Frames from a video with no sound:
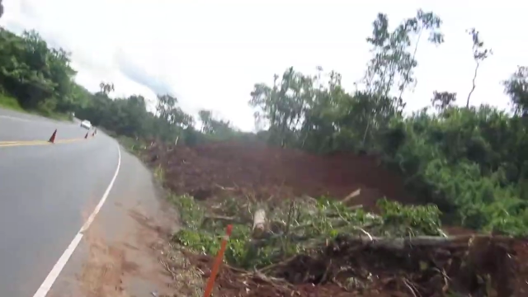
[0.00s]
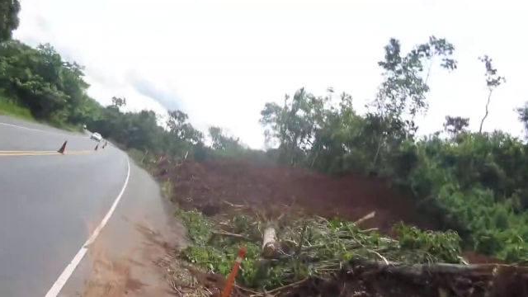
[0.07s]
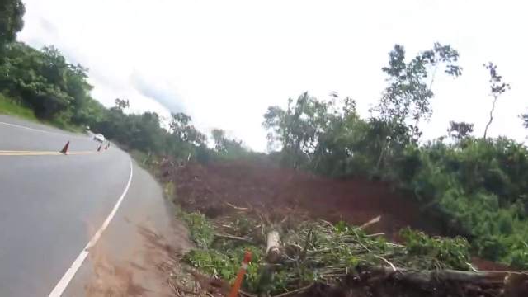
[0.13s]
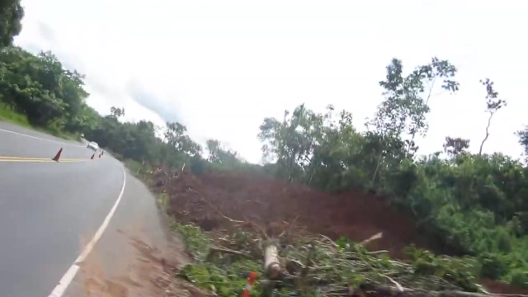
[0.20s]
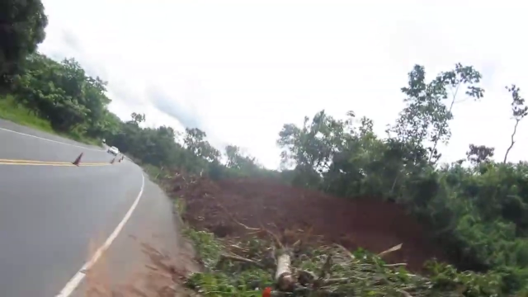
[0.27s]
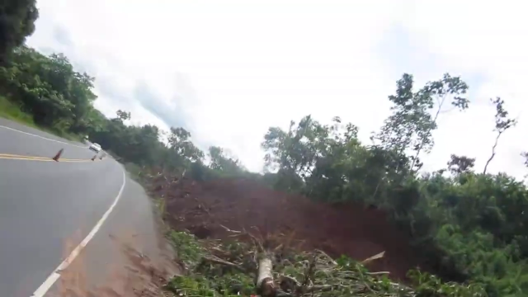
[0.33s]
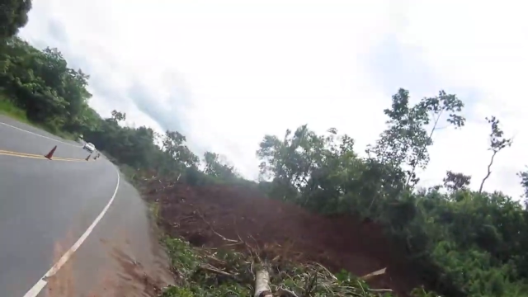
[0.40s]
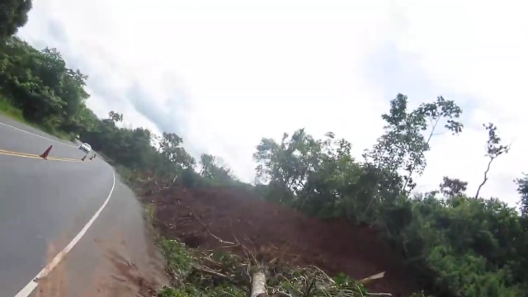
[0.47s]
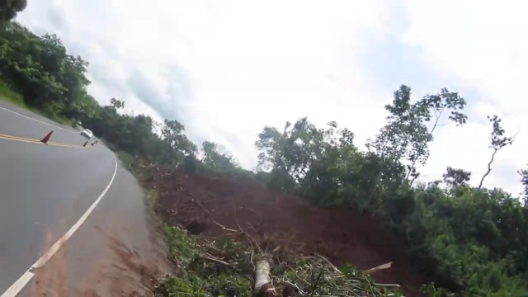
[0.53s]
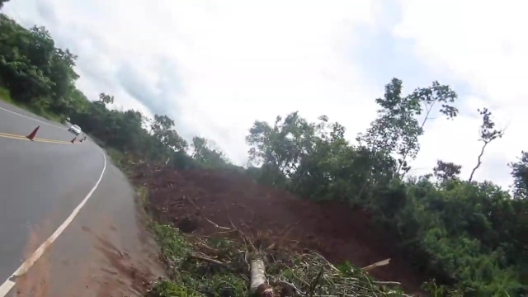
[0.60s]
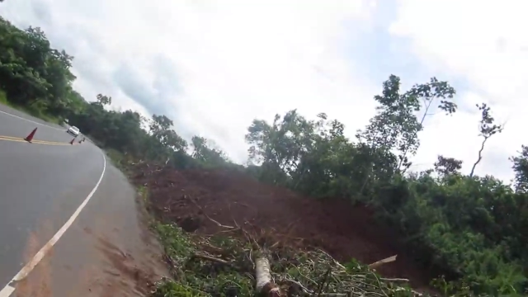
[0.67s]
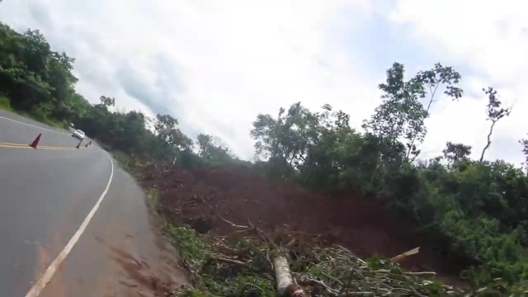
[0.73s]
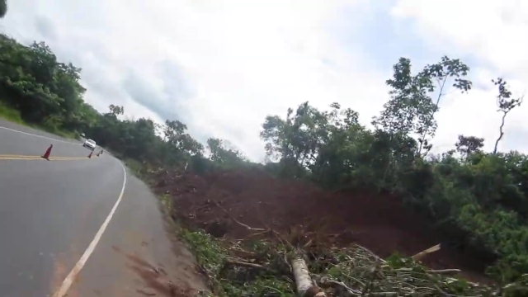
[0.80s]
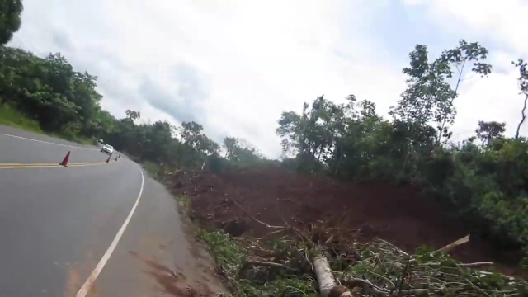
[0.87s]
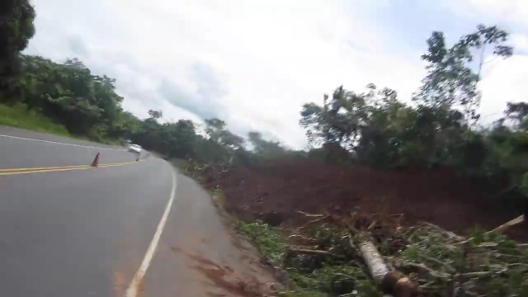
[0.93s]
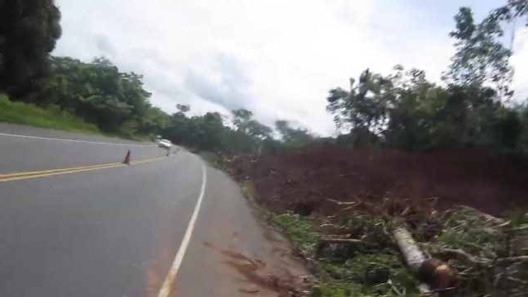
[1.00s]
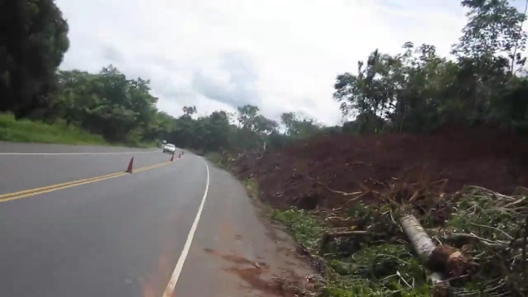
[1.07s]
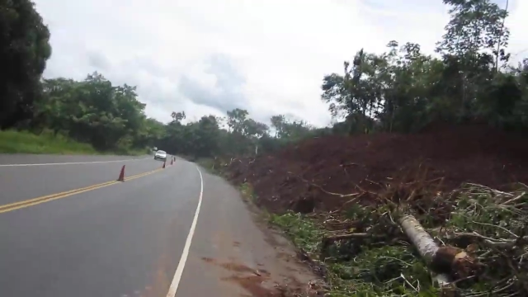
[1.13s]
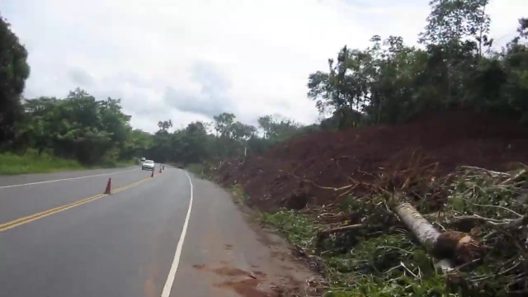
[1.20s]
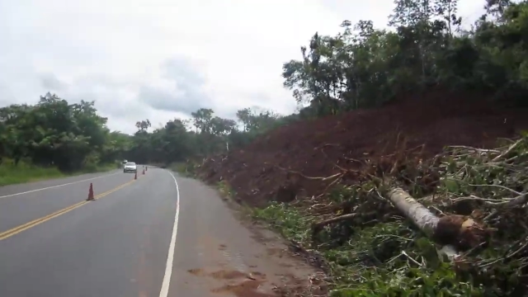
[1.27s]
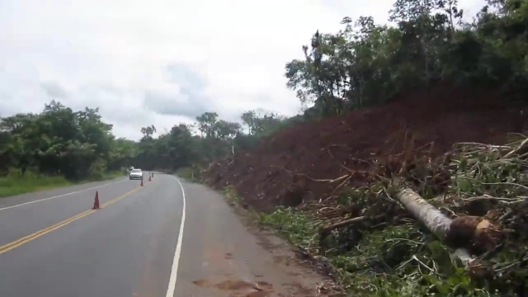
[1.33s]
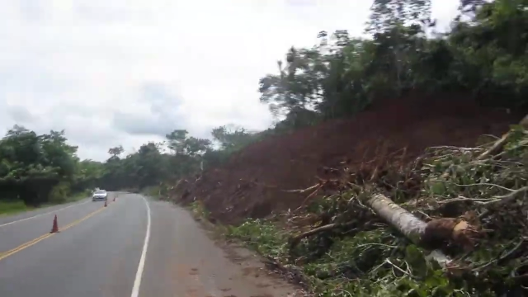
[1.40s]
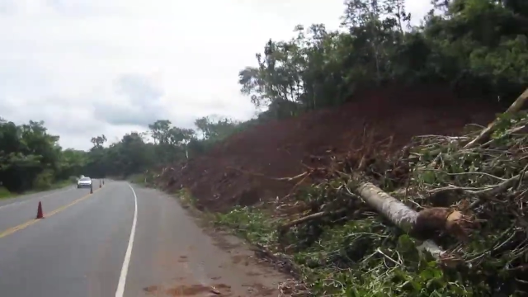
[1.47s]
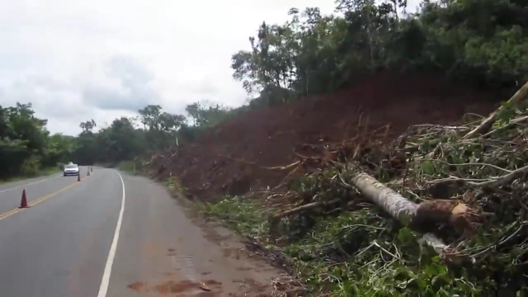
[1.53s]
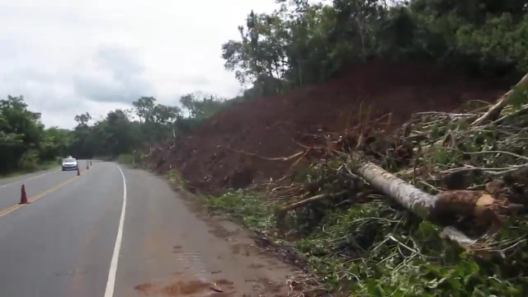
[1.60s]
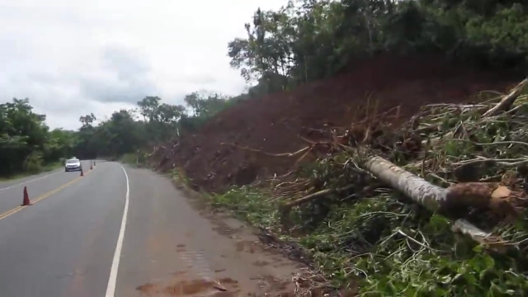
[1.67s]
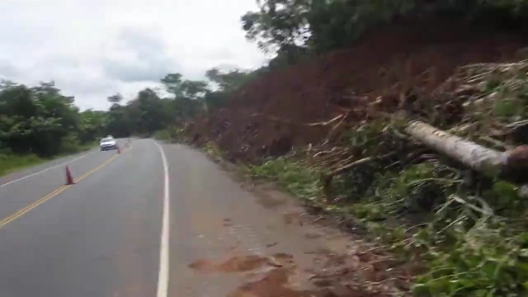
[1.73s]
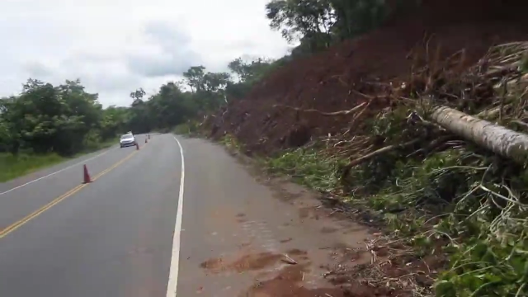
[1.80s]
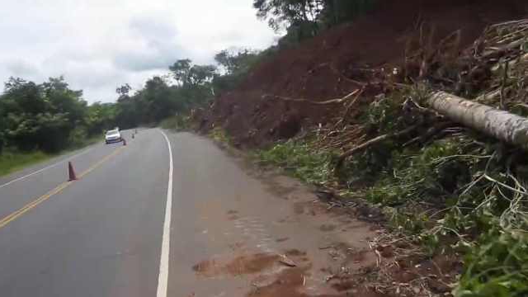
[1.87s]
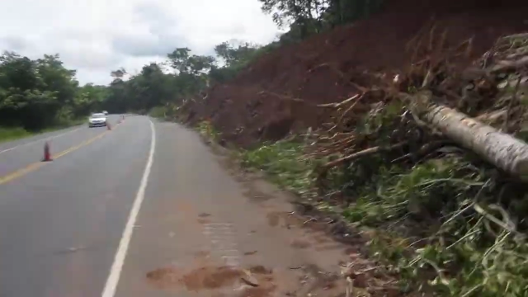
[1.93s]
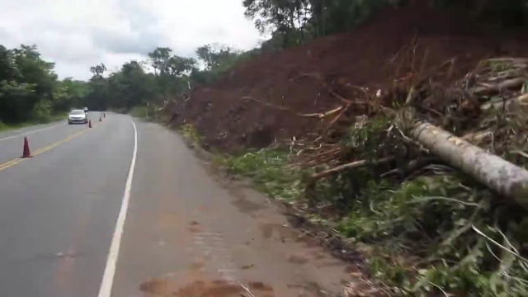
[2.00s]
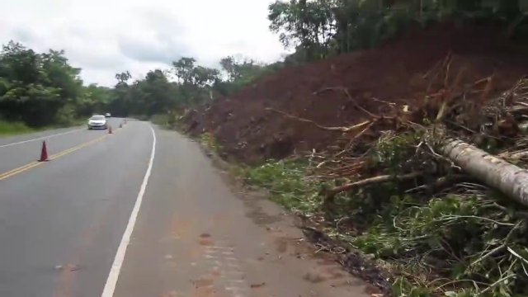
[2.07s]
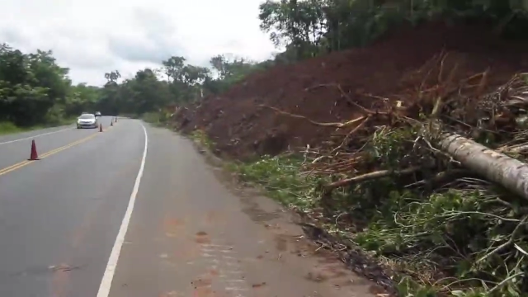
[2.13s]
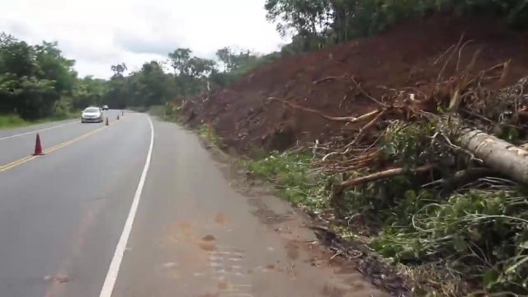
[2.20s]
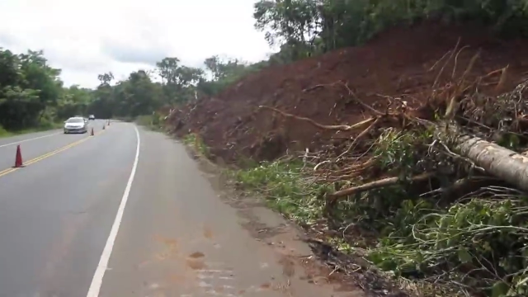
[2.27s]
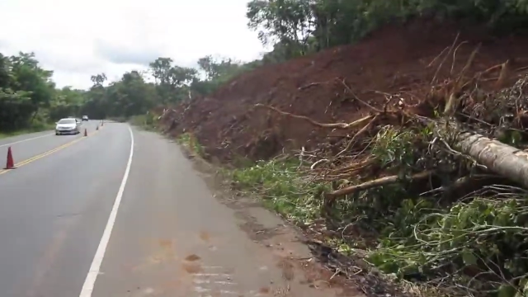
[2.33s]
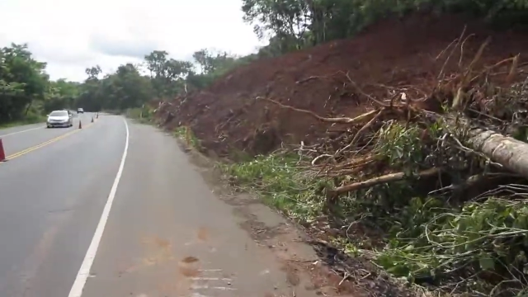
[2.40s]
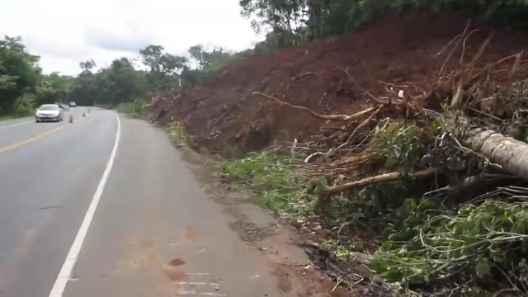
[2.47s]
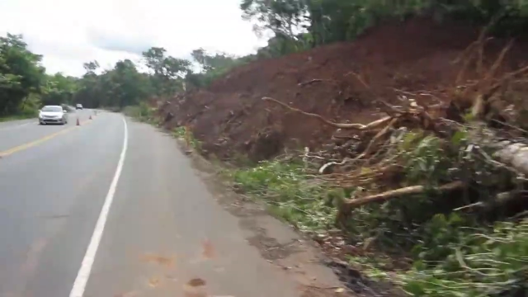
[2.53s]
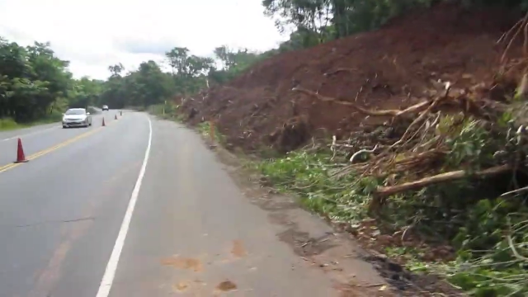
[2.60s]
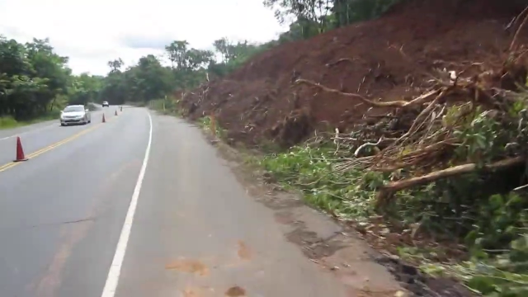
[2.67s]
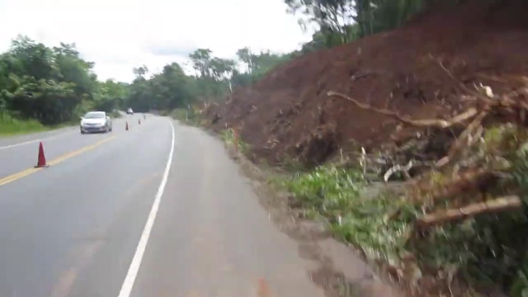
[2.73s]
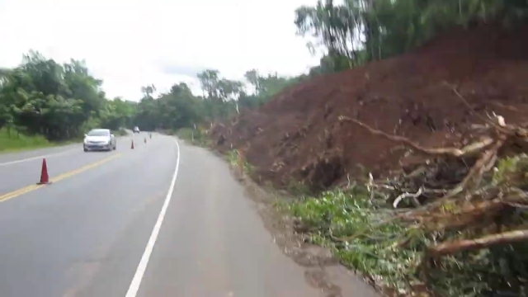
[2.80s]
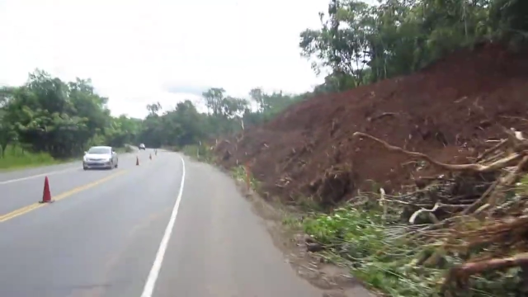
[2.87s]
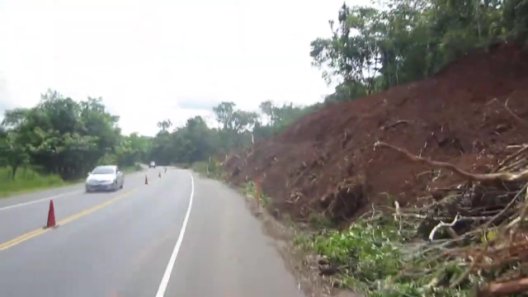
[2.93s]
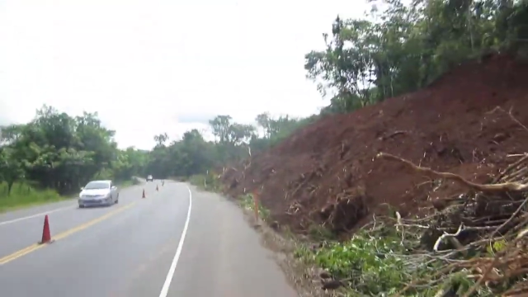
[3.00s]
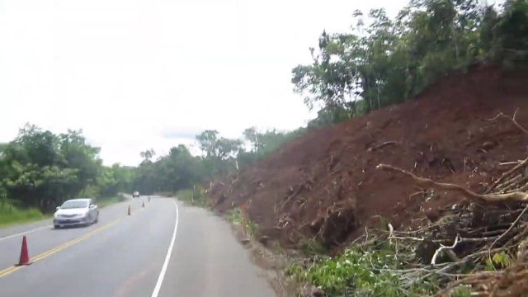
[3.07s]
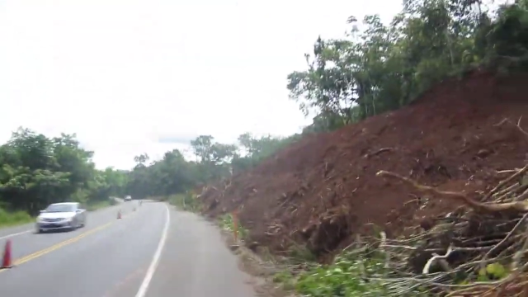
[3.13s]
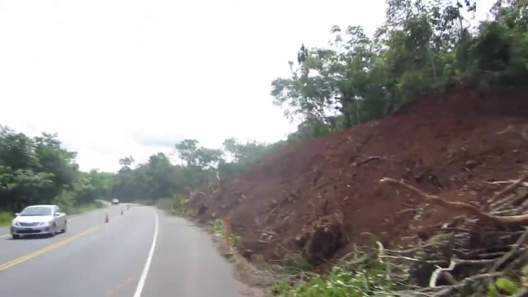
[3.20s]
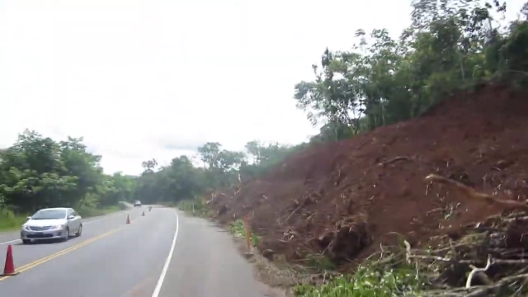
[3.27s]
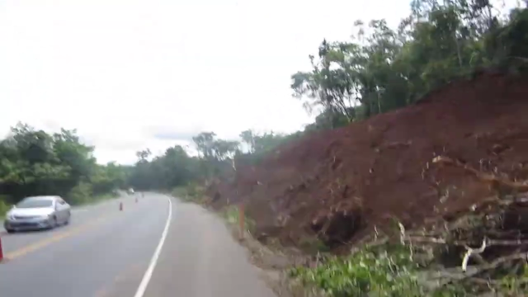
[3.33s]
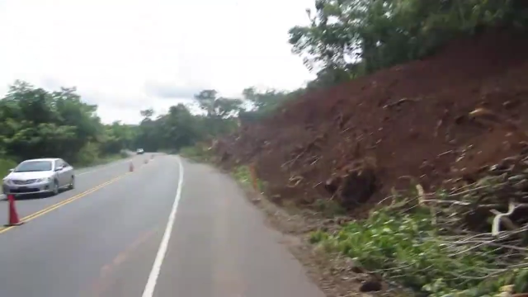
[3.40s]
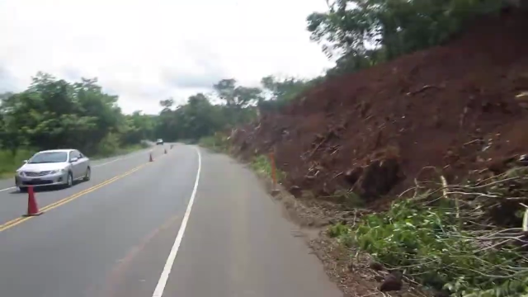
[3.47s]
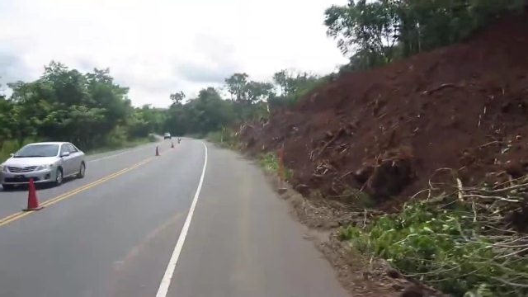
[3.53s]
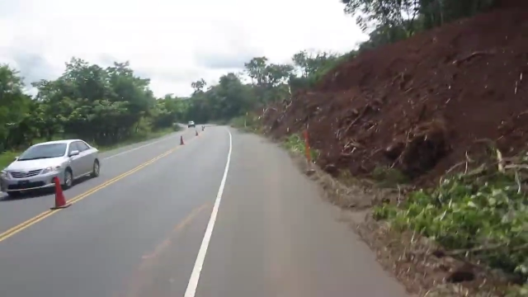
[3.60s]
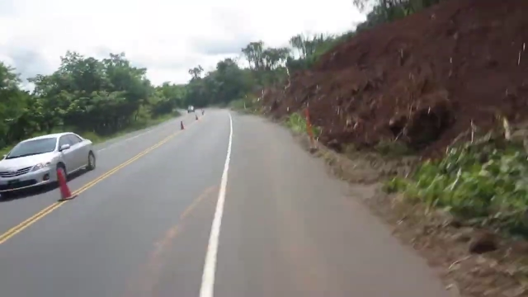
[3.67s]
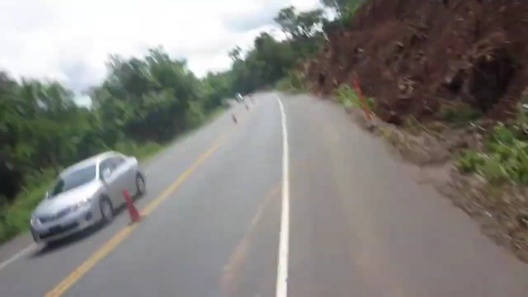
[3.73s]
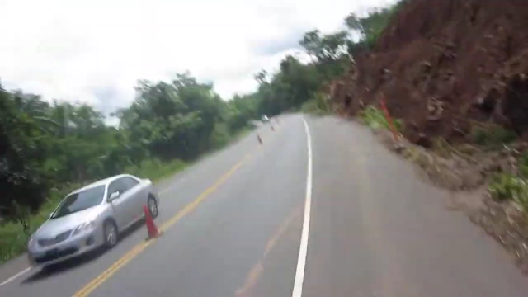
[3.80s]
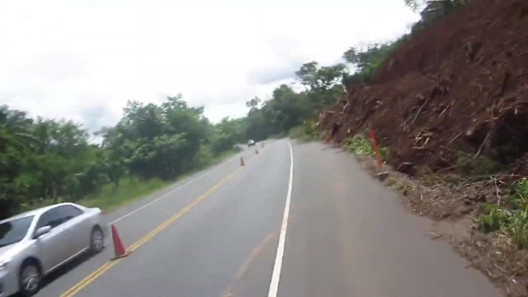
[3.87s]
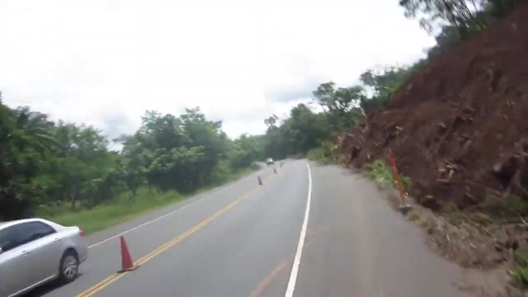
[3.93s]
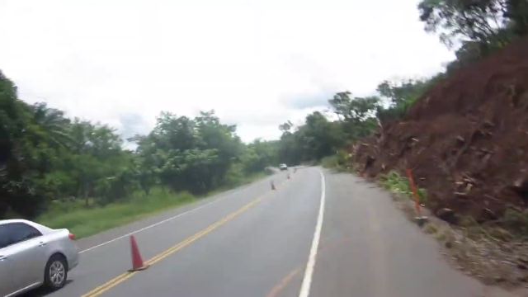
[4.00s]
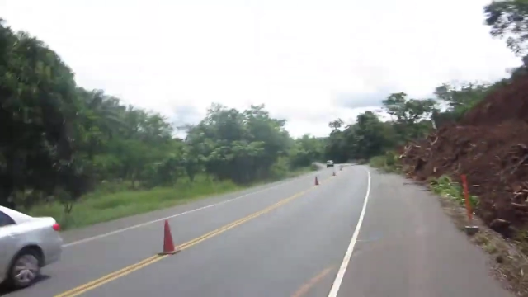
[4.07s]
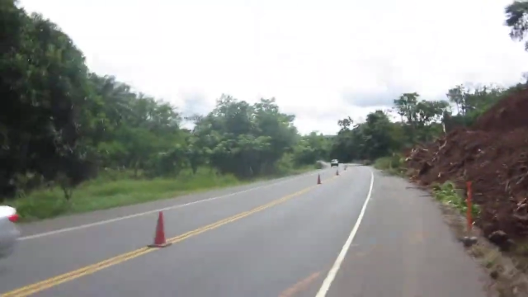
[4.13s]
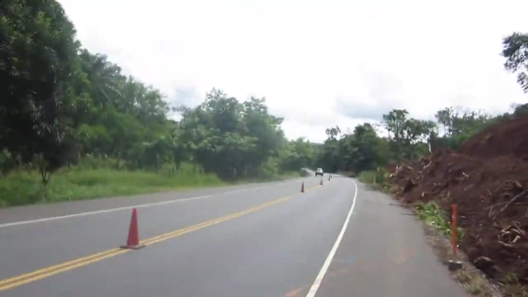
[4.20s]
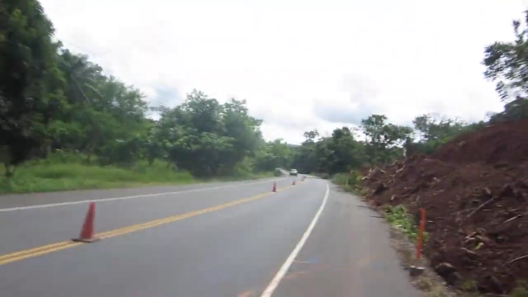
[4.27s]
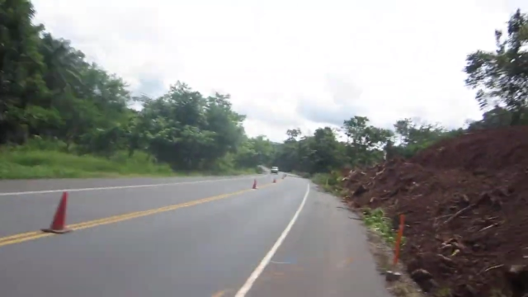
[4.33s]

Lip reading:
(no speaker visible)